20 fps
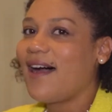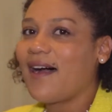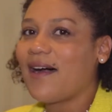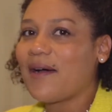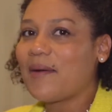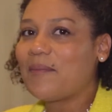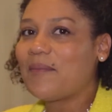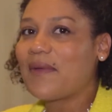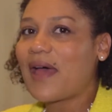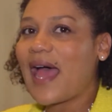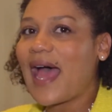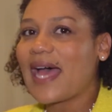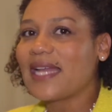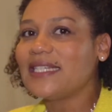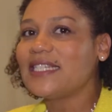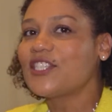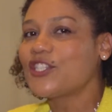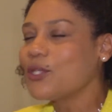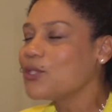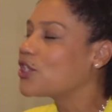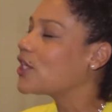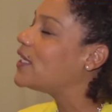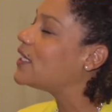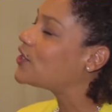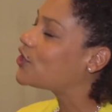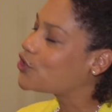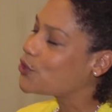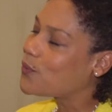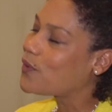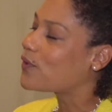Um, and it's usually a
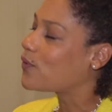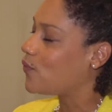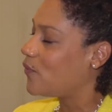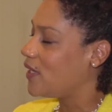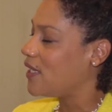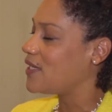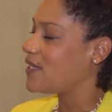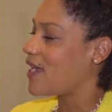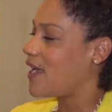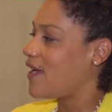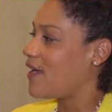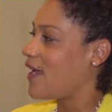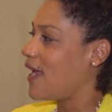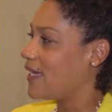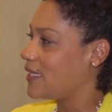two or three day